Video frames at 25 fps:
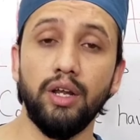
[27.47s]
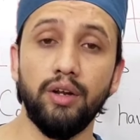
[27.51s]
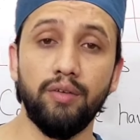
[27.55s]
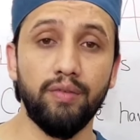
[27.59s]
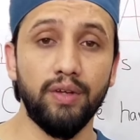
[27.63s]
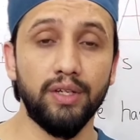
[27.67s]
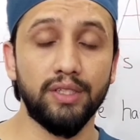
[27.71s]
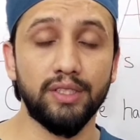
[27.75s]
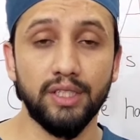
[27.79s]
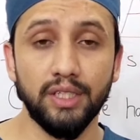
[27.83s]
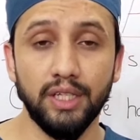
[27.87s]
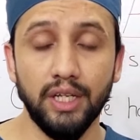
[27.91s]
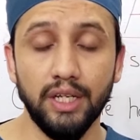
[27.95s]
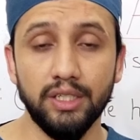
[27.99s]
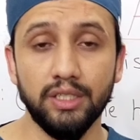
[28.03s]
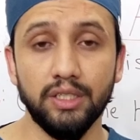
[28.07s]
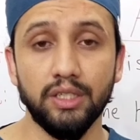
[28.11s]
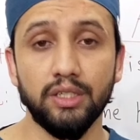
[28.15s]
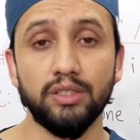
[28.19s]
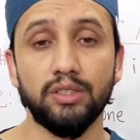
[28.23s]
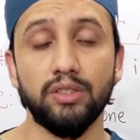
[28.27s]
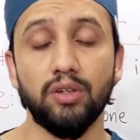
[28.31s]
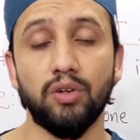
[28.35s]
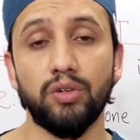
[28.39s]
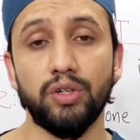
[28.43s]

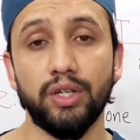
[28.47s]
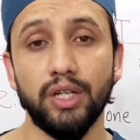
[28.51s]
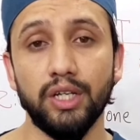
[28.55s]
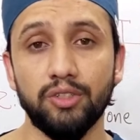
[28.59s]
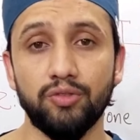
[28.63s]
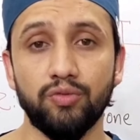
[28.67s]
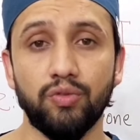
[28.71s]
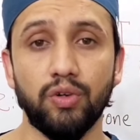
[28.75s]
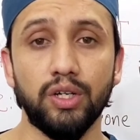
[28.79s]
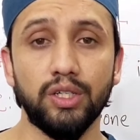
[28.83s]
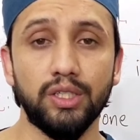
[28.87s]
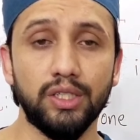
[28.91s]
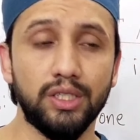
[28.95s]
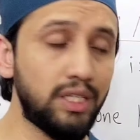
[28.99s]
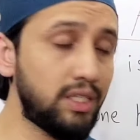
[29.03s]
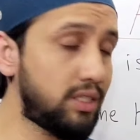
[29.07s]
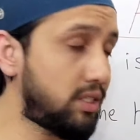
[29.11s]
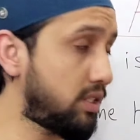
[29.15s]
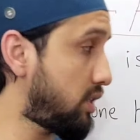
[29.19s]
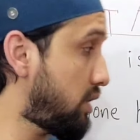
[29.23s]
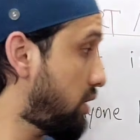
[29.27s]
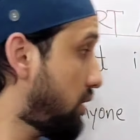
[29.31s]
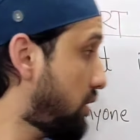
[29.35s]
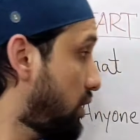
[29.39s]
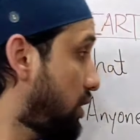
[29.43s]
investigations or tests for
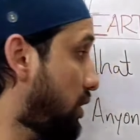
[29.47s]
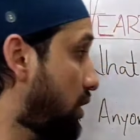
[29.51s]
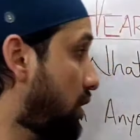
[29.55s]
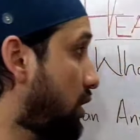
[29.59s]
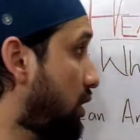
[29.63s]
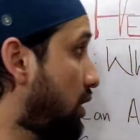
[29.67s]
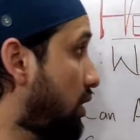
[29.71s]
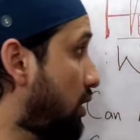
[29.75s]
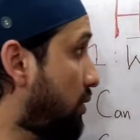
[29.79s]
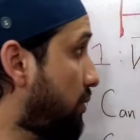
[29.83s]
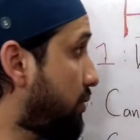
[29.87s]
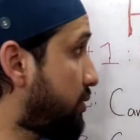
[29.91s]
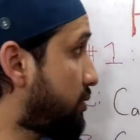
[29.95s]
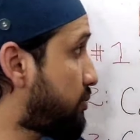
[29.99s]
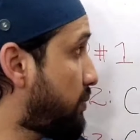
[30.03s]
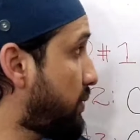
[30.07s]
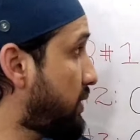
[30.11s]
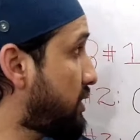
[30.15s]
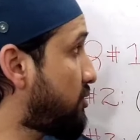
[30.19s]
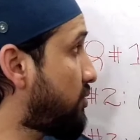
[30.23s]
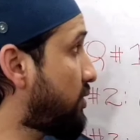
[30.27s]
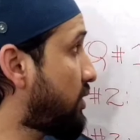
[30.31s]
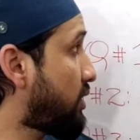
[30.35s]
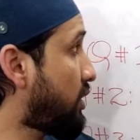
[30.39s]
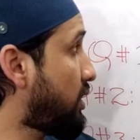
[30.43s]
this
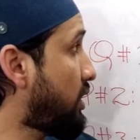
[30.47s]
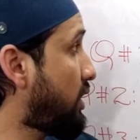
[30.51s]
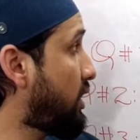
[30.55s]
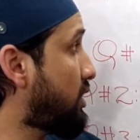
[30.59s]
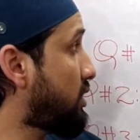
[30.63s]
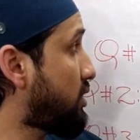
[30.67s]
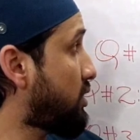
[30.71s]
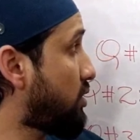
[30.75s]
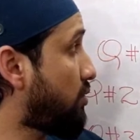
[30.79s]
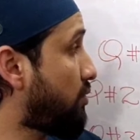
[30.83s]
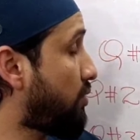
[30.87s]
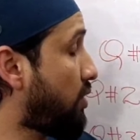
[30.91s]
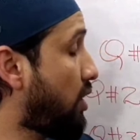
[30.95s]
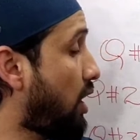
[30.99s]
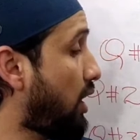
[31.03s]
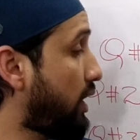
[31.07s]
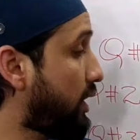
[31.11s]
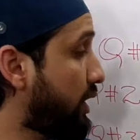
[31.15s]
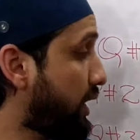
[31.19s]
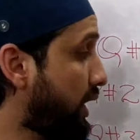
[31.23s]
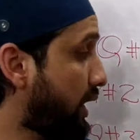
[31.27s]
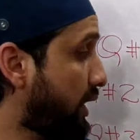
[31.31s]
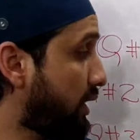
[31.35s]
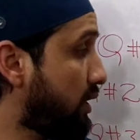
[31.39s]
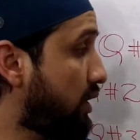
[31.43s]
specific condition of
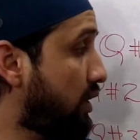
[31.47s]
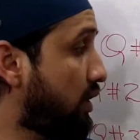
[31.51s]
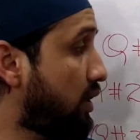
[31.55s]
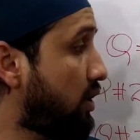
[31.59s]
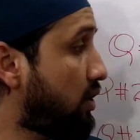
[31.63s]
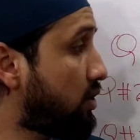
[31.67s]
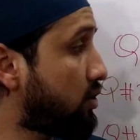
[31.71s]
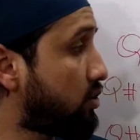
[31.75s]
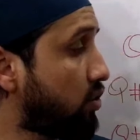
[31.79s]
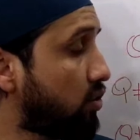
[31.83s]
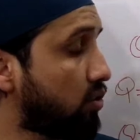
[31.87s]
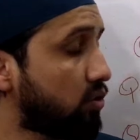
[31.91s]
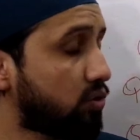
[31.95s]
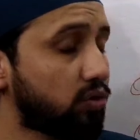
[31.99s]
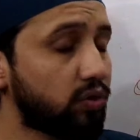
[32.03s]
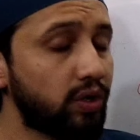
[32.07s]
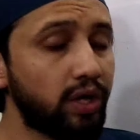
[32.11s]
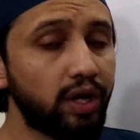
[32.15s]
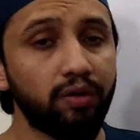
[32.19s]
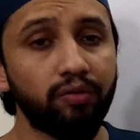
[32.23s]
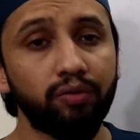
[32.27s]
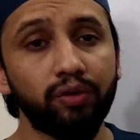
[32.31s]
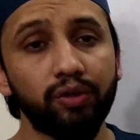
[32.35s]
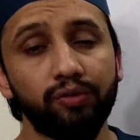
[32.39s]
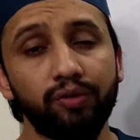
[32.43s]
heart attack. So
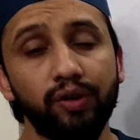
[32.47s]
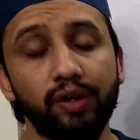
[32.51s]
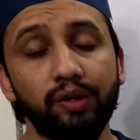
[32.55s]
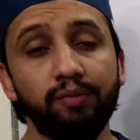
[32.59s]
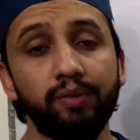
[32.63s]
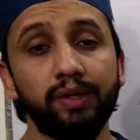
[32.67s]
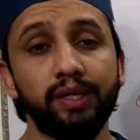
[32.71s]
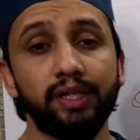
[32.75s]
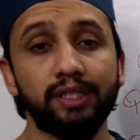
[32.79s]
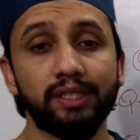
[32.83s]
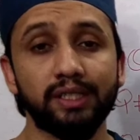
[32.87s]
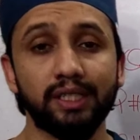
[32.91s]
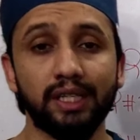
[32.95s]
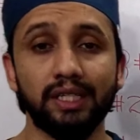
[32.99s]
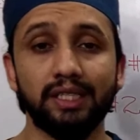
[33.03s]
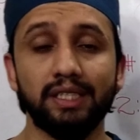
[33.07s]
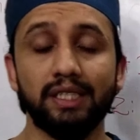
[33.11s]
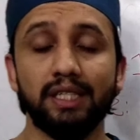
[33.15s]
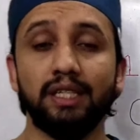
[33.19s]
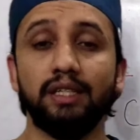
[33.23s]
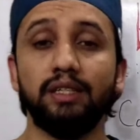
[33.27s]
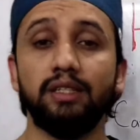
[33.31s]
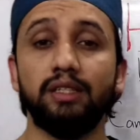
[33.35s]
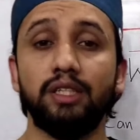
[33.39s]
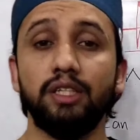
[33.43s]
today we will be
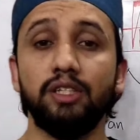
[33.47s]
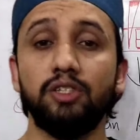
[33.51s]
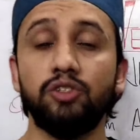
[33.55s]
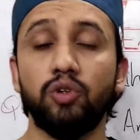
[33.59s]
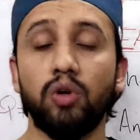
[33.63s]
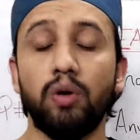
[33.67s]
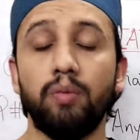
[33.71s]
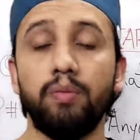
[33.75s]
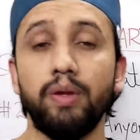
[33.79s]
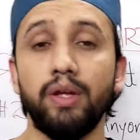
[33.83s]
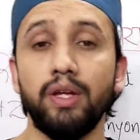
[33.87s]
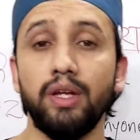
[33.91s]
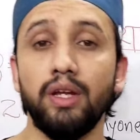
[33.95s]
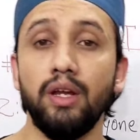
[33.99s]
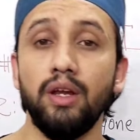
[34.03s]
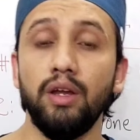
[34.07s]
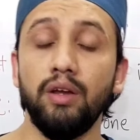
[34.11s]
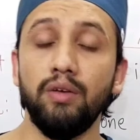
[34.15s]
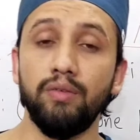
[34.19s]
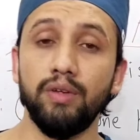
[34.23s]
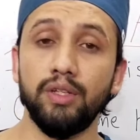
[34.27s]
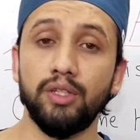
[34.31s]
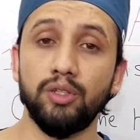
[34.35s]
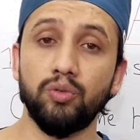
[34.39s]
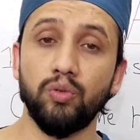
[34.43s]
discussing this topic
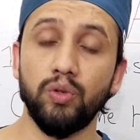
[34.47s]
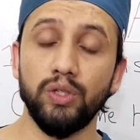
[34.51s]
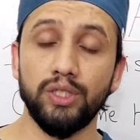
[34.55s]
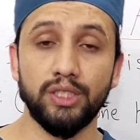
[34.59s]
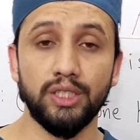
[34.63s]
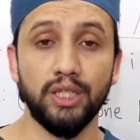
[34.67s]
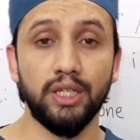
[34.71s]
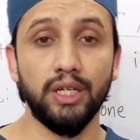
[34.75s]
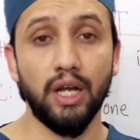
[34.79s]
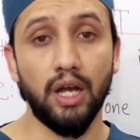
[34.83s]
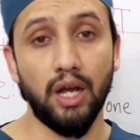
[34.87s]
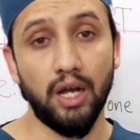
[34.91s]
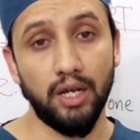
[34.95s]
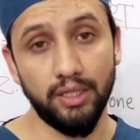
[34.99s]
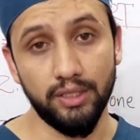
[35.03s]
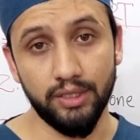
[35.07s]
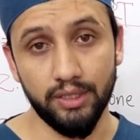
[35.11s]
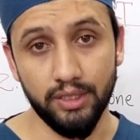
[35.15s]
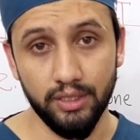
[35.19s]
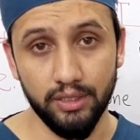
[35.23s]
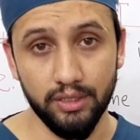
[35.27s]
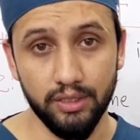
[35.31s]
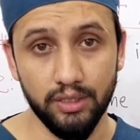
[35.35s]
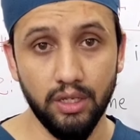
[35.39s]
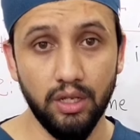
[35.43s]
with question
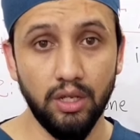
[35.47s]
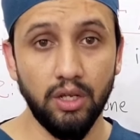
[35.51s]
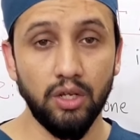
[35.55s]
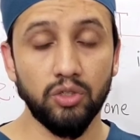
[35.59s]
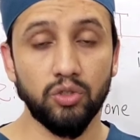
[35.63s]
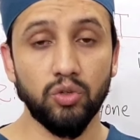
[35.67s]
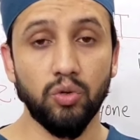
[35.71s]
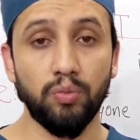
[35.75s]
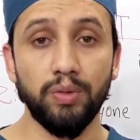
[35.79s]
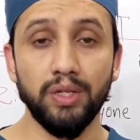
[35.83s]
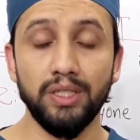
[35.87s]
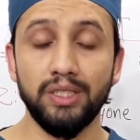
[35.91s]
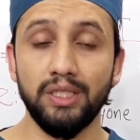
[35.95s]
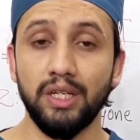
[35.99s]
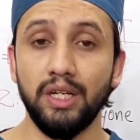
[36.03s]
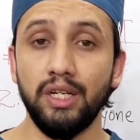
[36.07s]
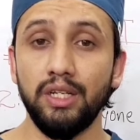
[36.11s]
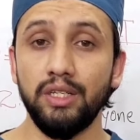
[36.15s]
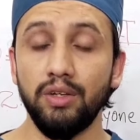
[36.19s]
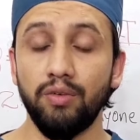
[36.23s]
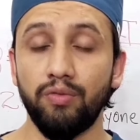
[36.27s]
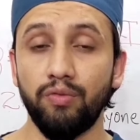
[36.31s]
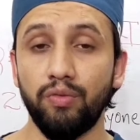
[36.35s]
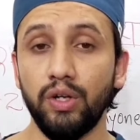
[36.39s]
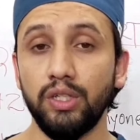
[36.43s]
answers. So
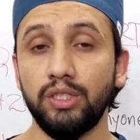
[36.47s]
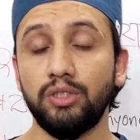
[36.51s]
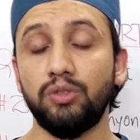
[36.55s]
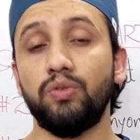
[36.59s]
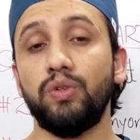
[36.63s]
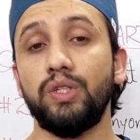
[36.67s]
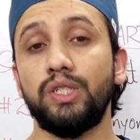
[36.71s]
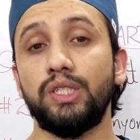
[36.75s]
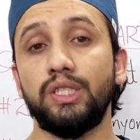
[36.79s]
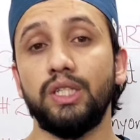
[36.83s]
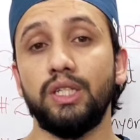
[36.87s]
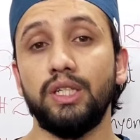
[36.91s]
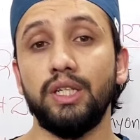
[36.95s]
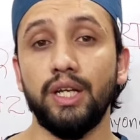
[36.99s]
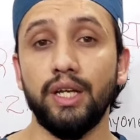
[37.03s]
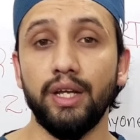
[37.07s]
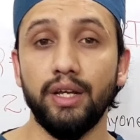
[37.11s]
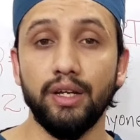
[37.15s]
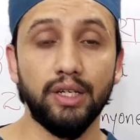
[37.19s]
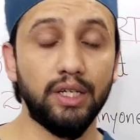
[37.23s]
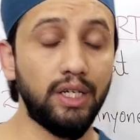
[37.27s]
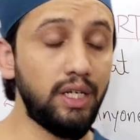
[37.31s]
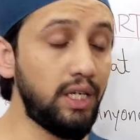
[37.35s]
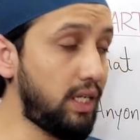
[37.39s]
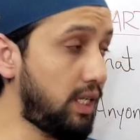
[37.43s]
basically the first question
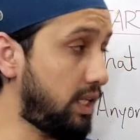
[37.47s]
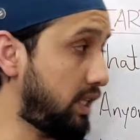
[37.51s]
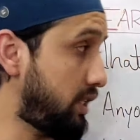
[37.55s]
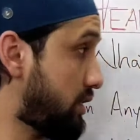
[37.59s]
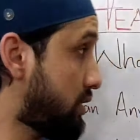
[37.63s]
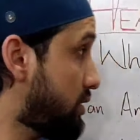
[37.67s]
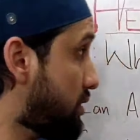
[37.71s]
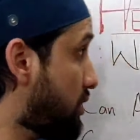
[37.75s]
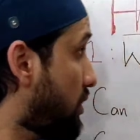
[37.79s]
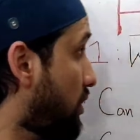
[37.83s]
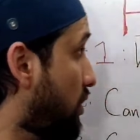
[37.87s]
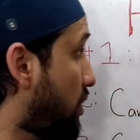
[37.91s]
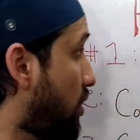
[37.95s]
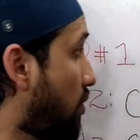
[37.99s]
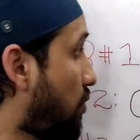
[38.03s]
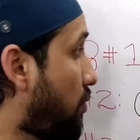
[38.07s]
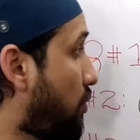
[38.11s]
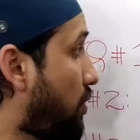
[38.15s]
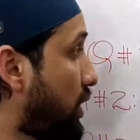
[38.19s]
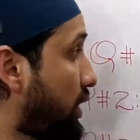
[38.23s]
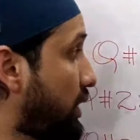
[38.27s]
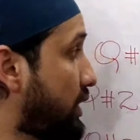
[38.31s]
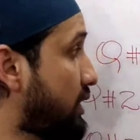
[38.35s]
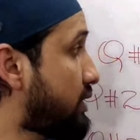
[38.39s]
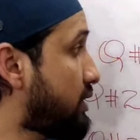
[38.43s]
here is,
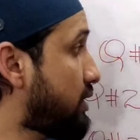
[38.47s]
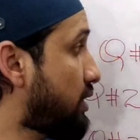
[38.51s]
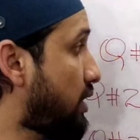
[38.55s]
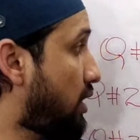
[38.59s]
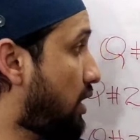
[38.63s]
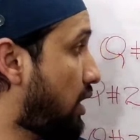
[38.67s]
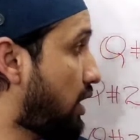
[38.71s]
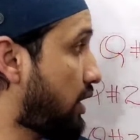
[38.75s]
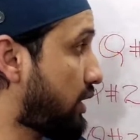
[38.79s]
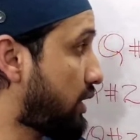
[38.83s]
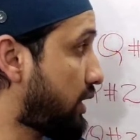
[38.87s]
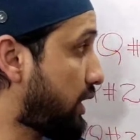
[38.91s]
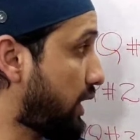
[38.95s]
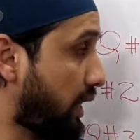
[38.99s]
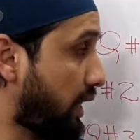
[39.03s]
what is heart